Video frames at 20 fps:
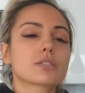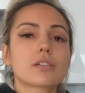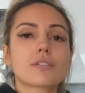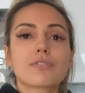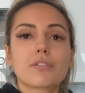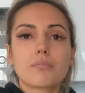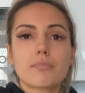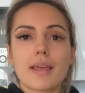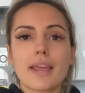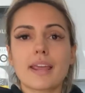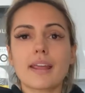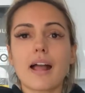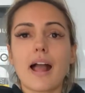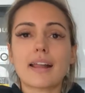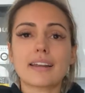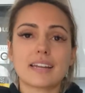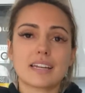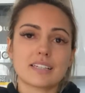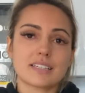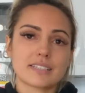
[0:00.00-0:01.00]
So for me,
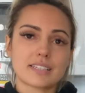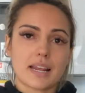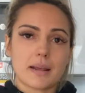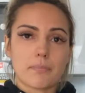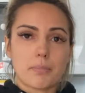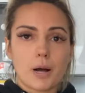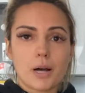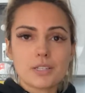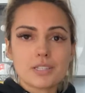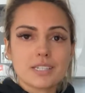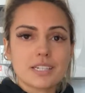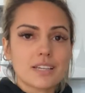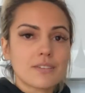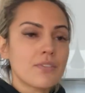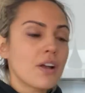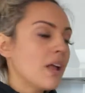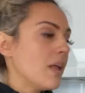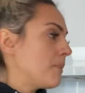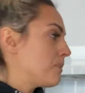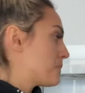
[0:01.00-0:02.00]
I need to stay
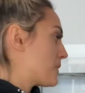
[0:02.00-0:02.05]
positive.